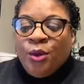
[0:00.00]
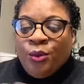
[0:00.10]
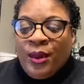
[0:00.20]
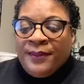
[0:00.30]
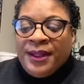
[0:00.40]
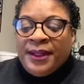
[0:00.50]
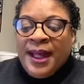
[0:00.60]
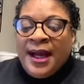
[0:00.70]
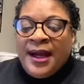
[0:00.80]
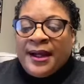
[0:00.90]
Women
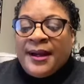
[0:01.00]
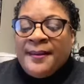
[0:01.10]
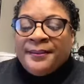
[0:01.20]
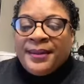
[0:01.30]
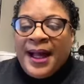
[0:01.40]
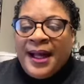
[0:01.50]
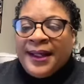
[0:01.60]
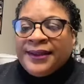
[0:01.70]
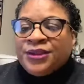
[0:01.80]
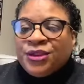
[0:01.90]
uh,
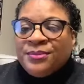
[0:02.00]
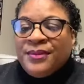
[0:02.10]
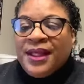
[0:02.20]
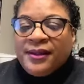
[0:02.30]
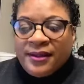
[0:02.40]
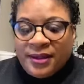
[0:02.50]
combined to make the